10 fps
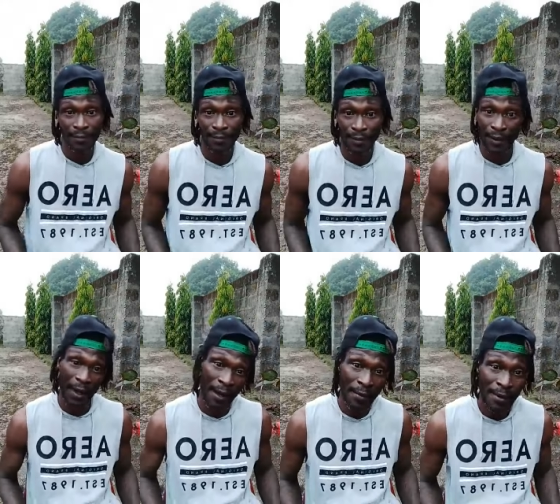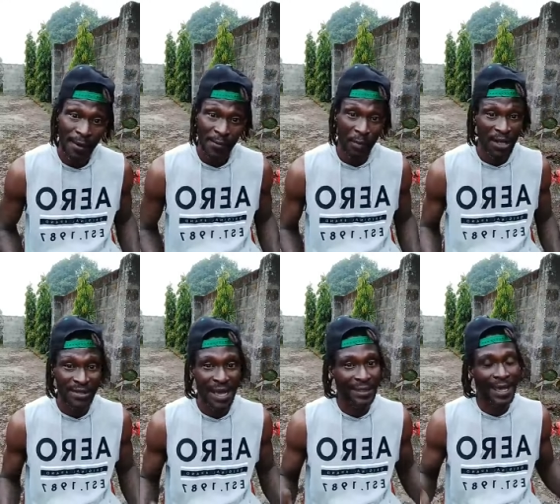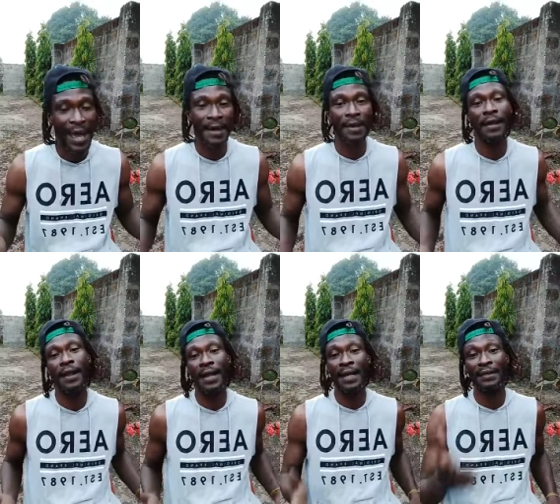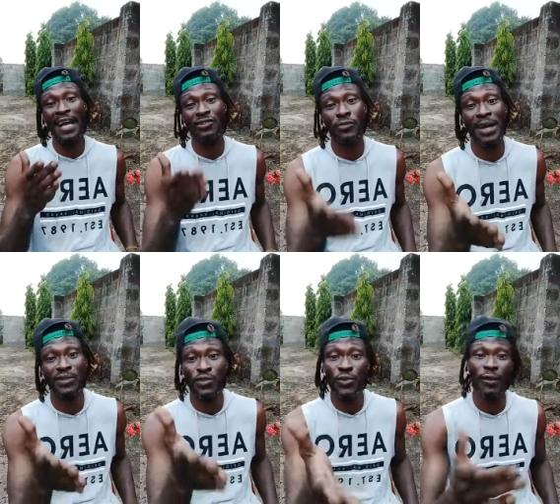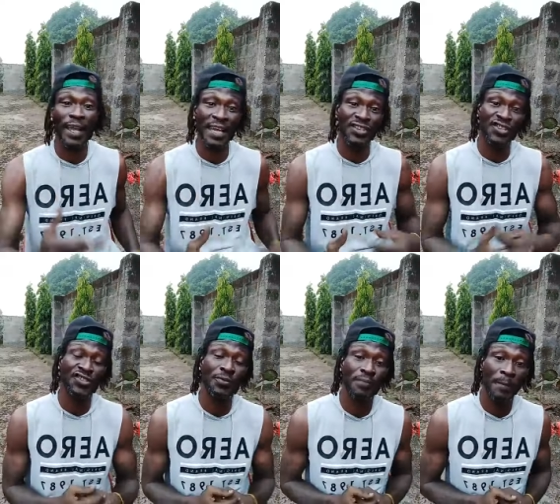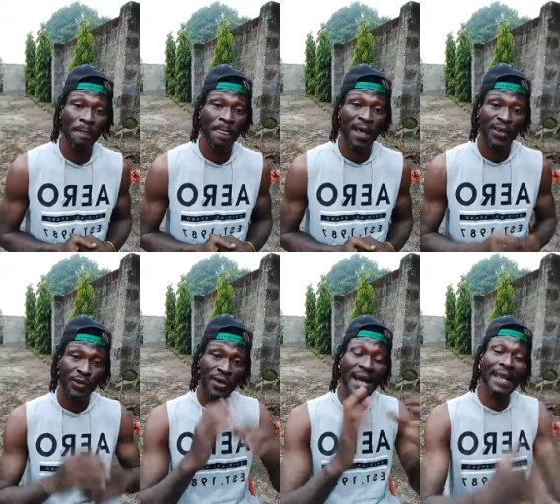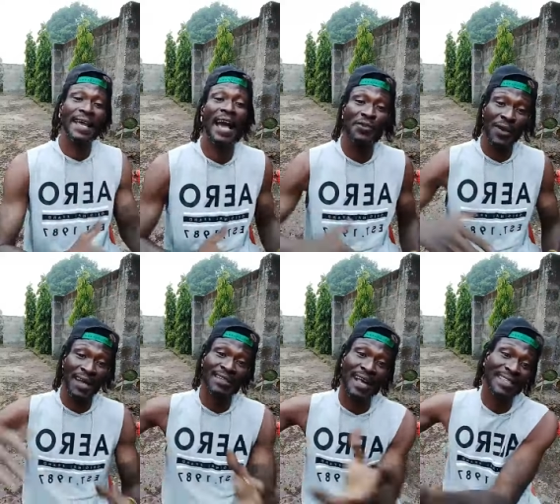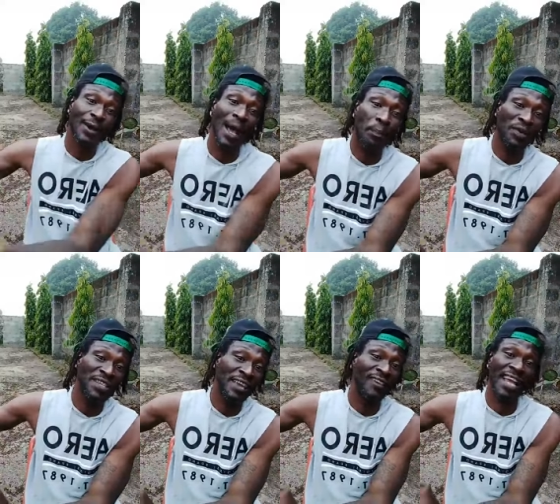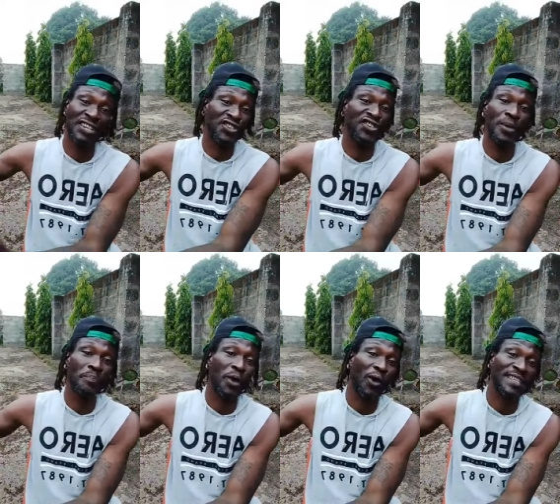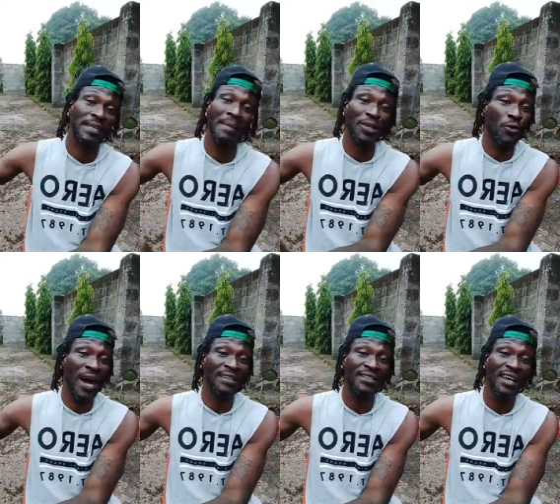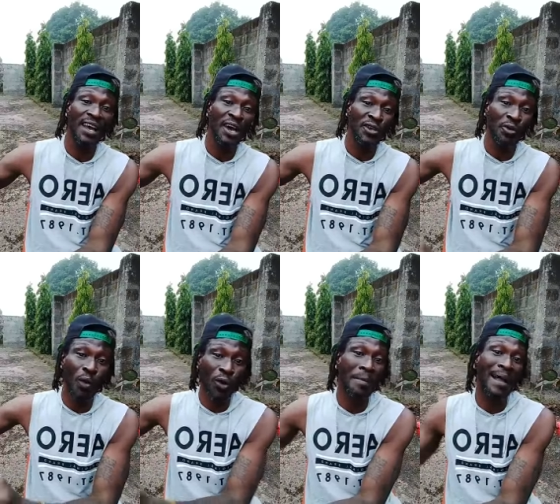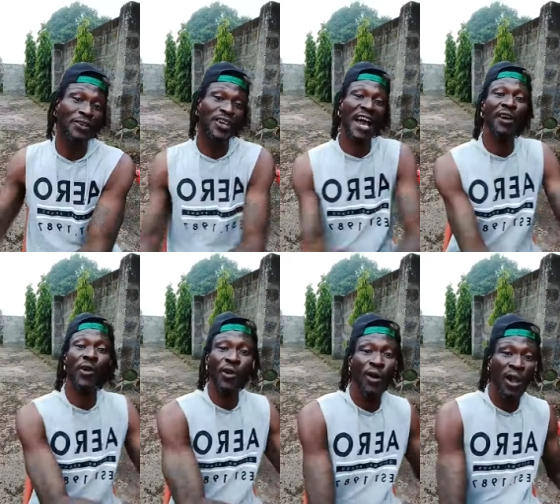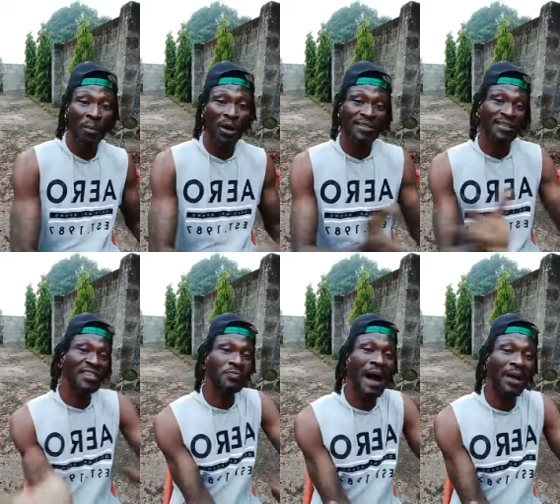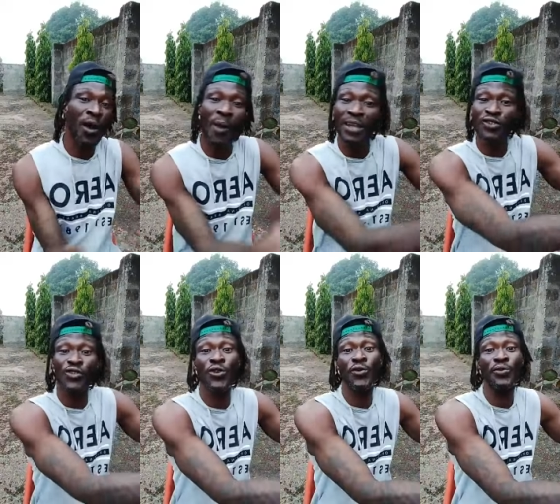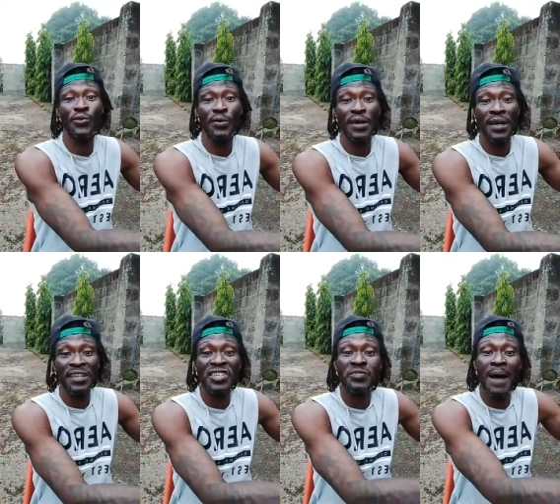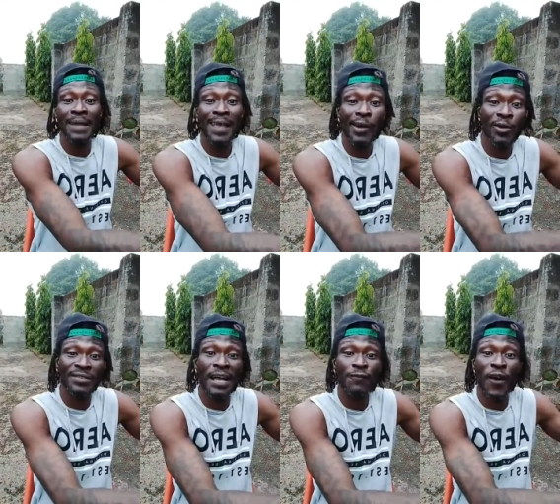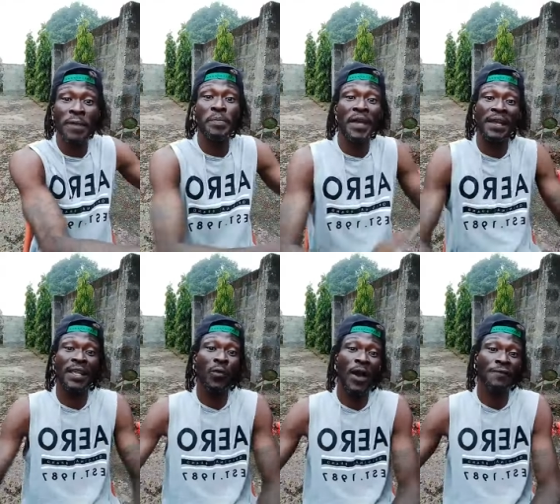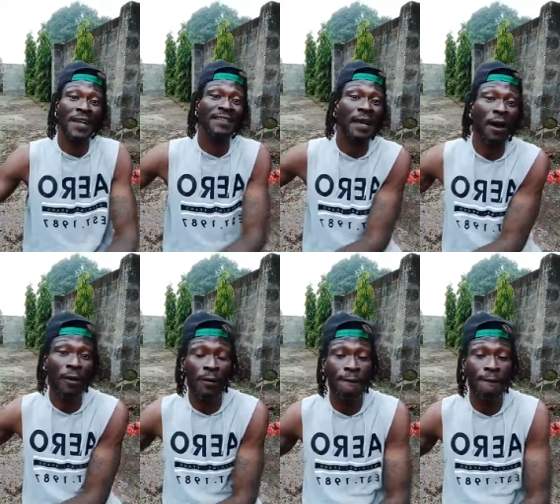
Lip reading: You know? But at the end of the day, now detriment to your relationship. You can't, you can't scatter other pussy in relationship because of the man you want. You book the man, you can't go. But this man no wants you. This man is concerned for him picking any wife, not alone.